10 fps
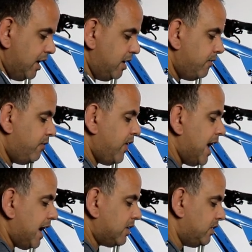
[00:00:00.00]
In
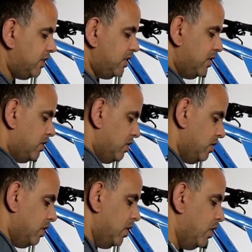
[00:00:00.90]
fact,
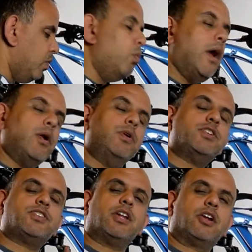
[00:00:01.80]
why don't we
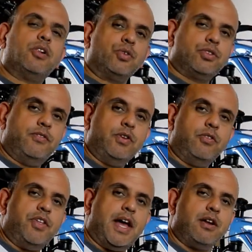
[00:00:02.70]
just get a closer view
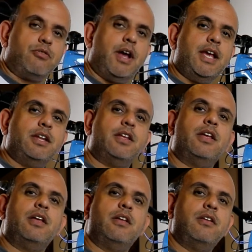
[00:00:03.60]
of that right
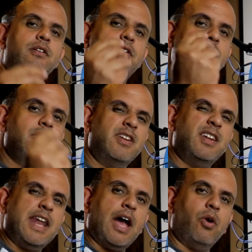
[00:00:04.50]

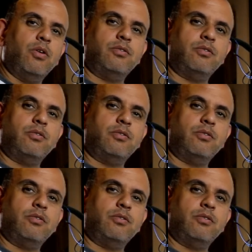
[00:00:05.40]
now.